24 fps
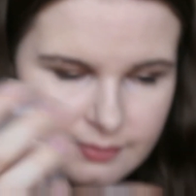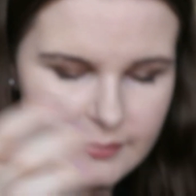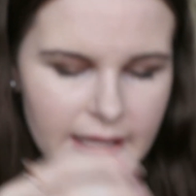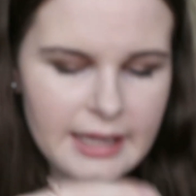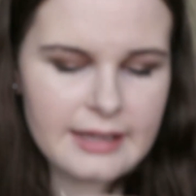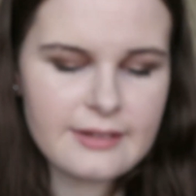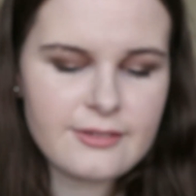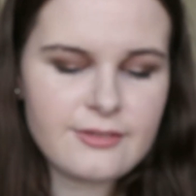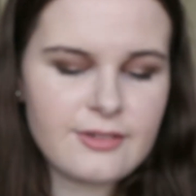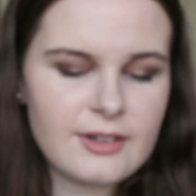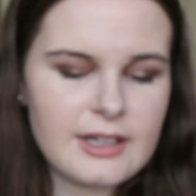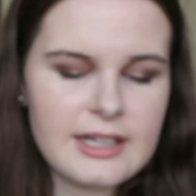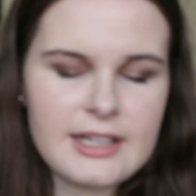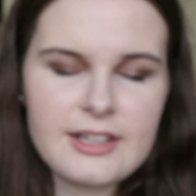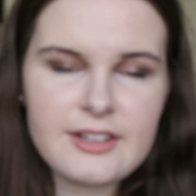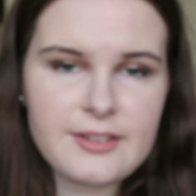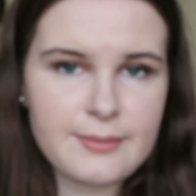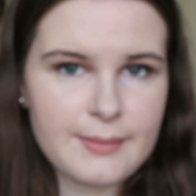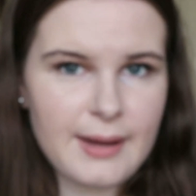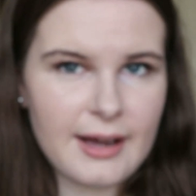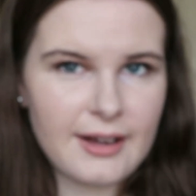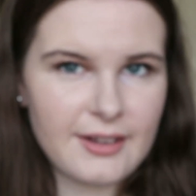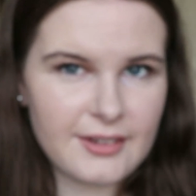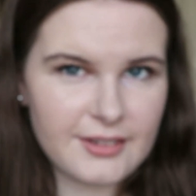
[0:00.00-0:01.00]
It fully
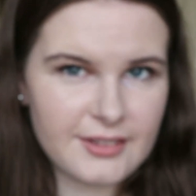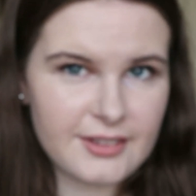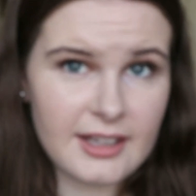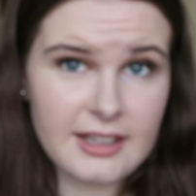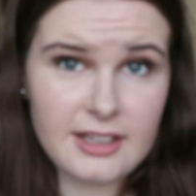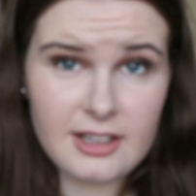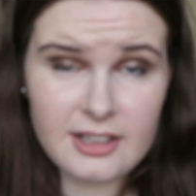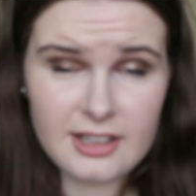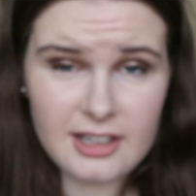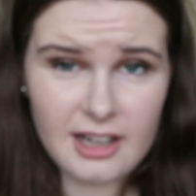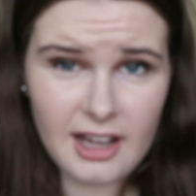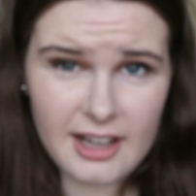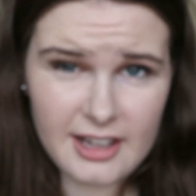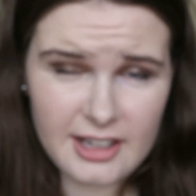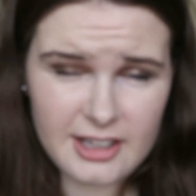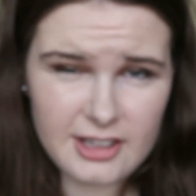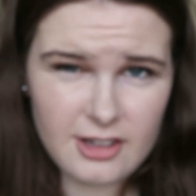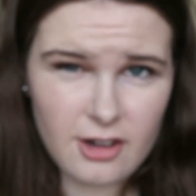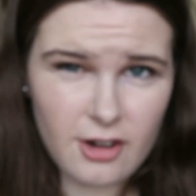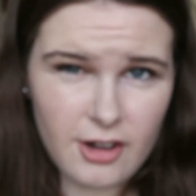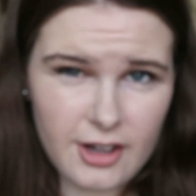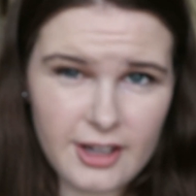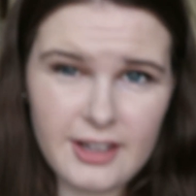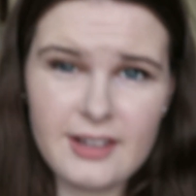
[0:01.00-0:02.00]
smells like
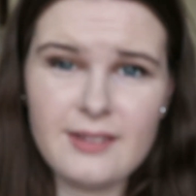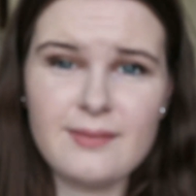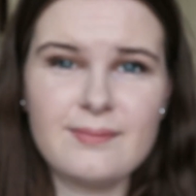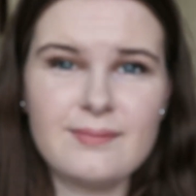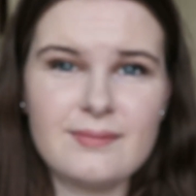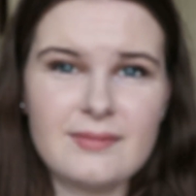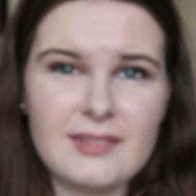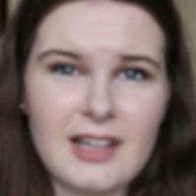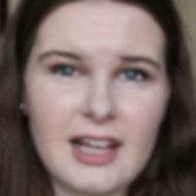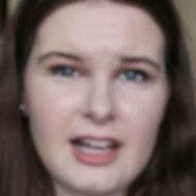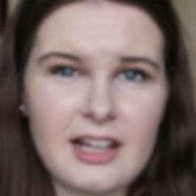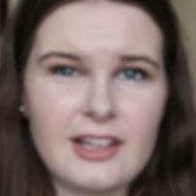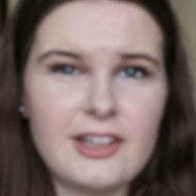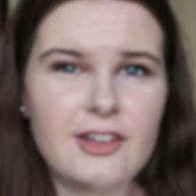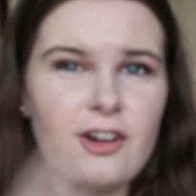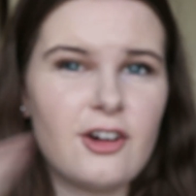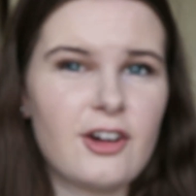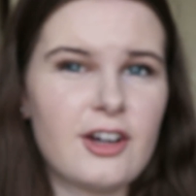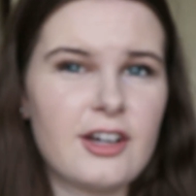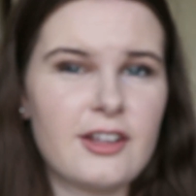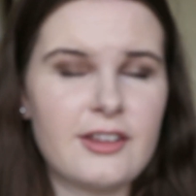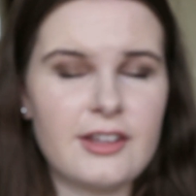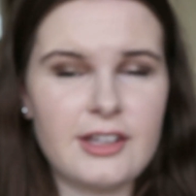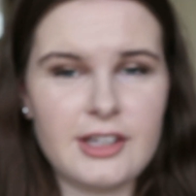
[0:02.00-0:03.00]
yogurt
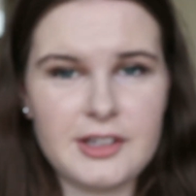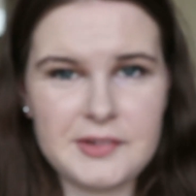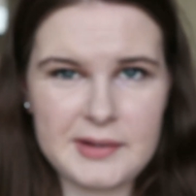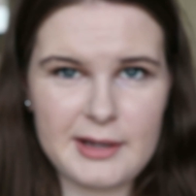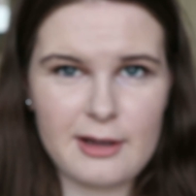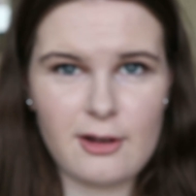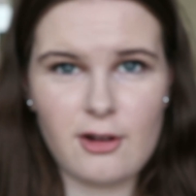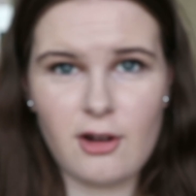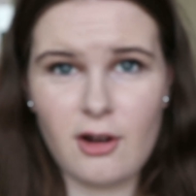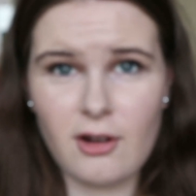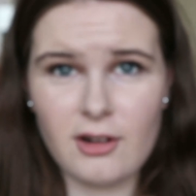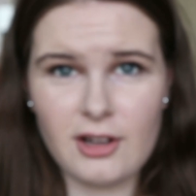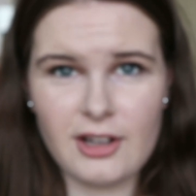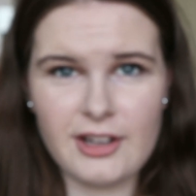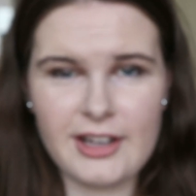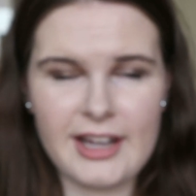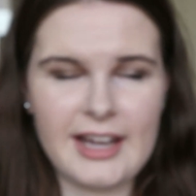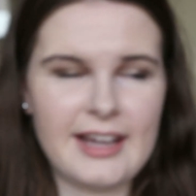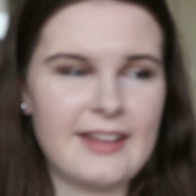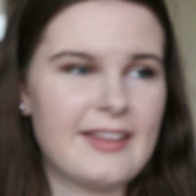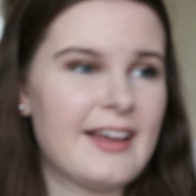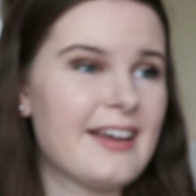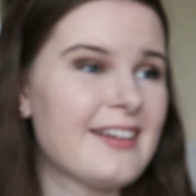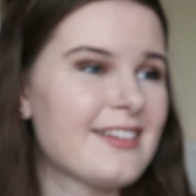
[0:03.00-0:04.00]
that you eat on a
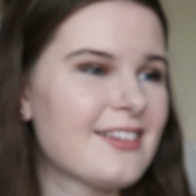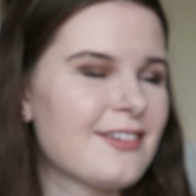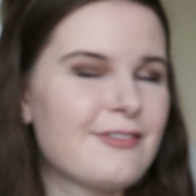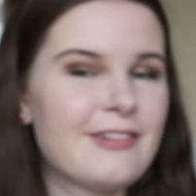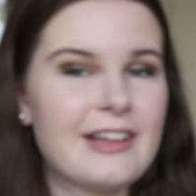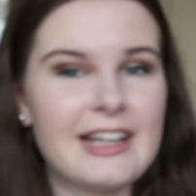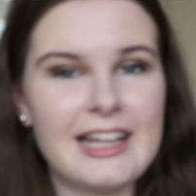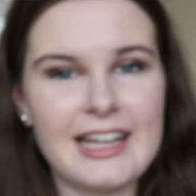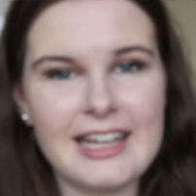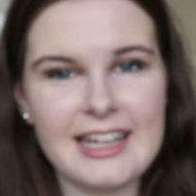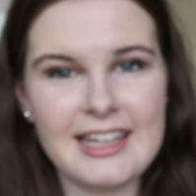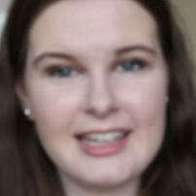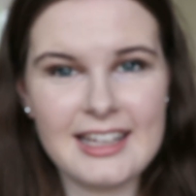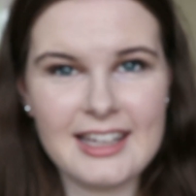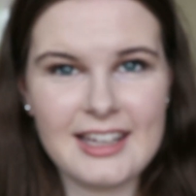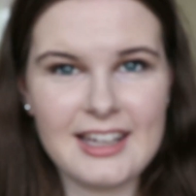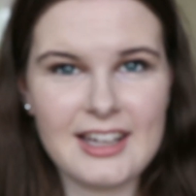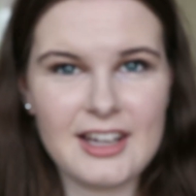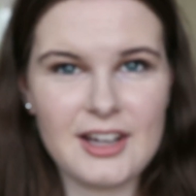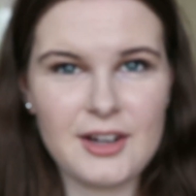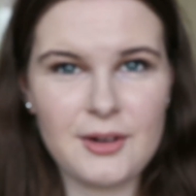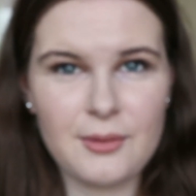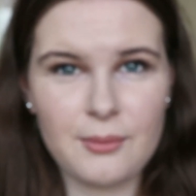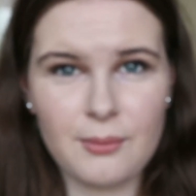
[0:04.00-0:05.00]
holiday. That is a really
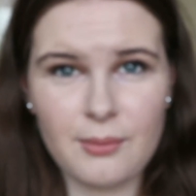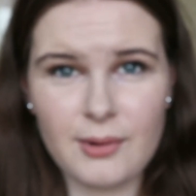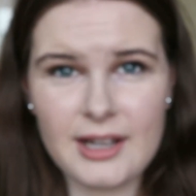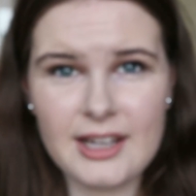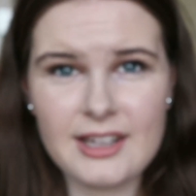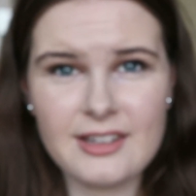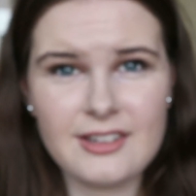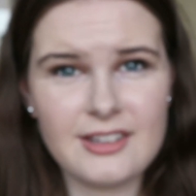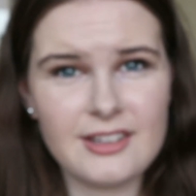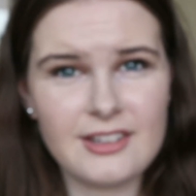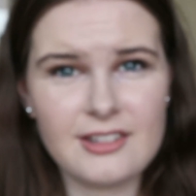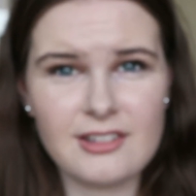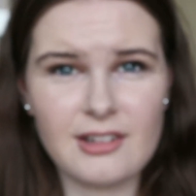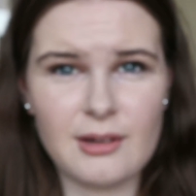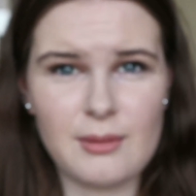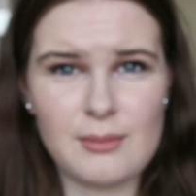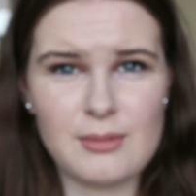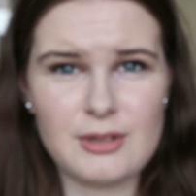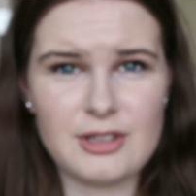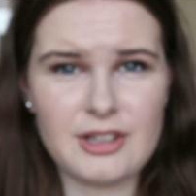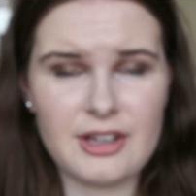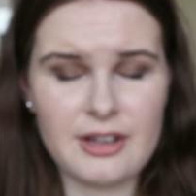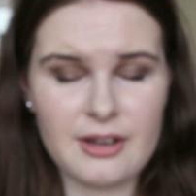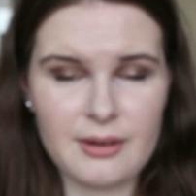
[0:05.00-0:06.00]
weird
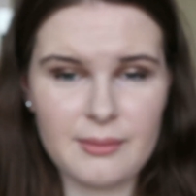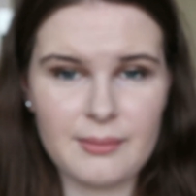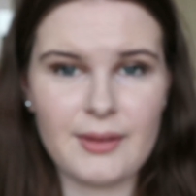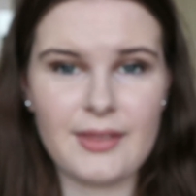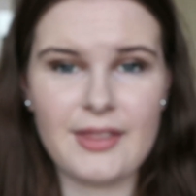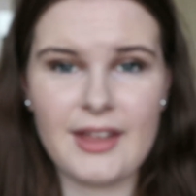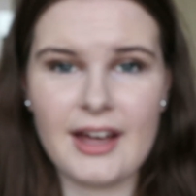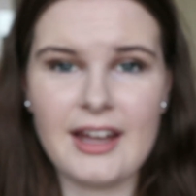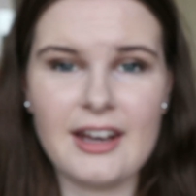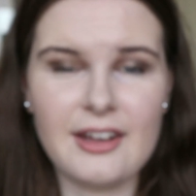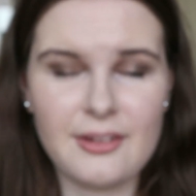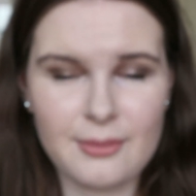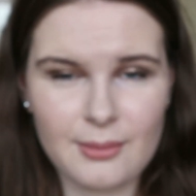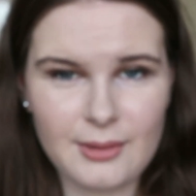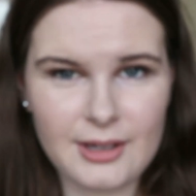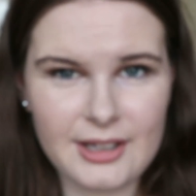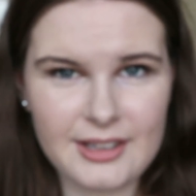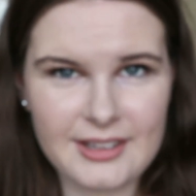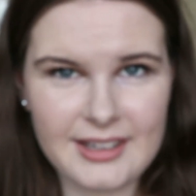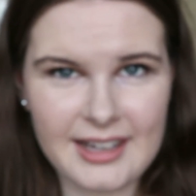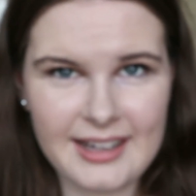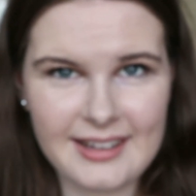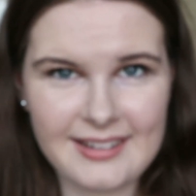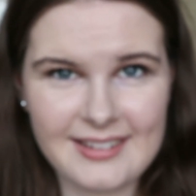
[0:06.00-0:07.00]
description, but that is what
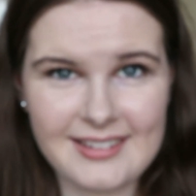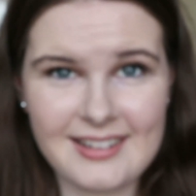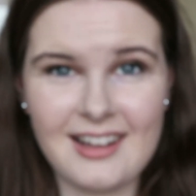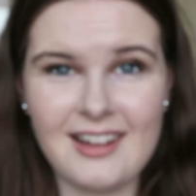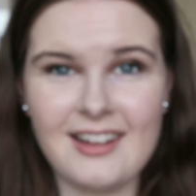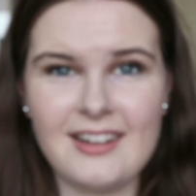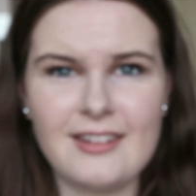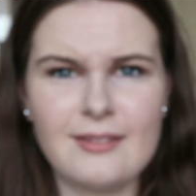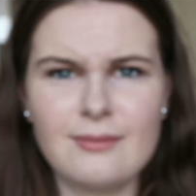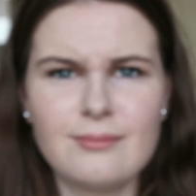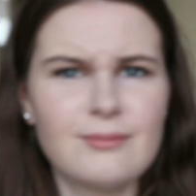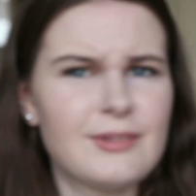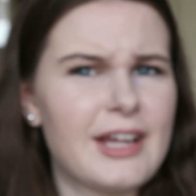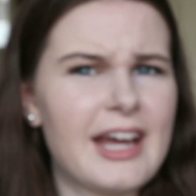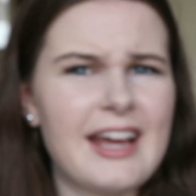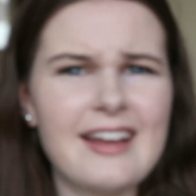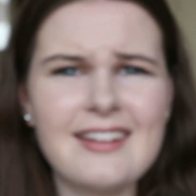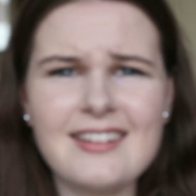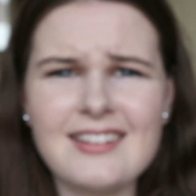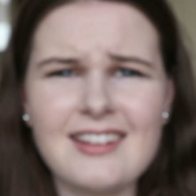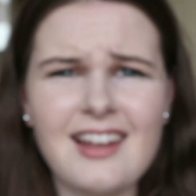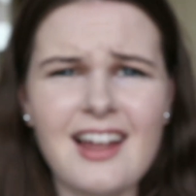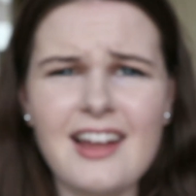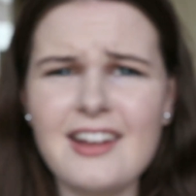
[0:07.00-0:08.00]
it tastes like.
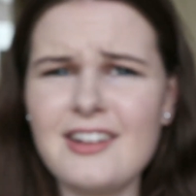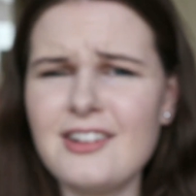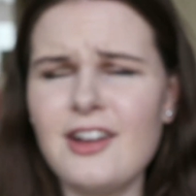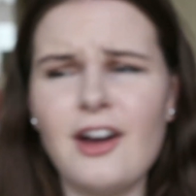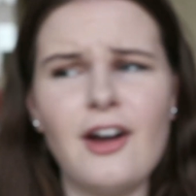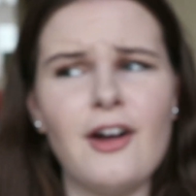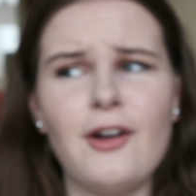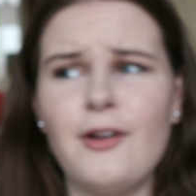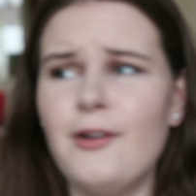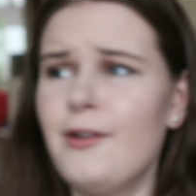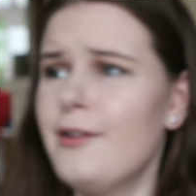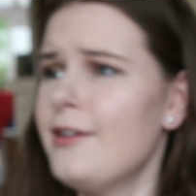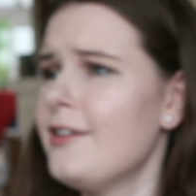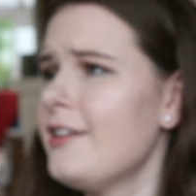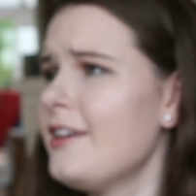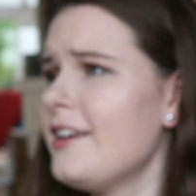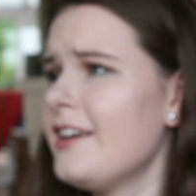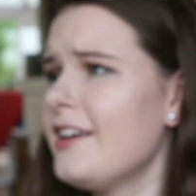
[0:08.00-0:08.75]
Tastes like? No.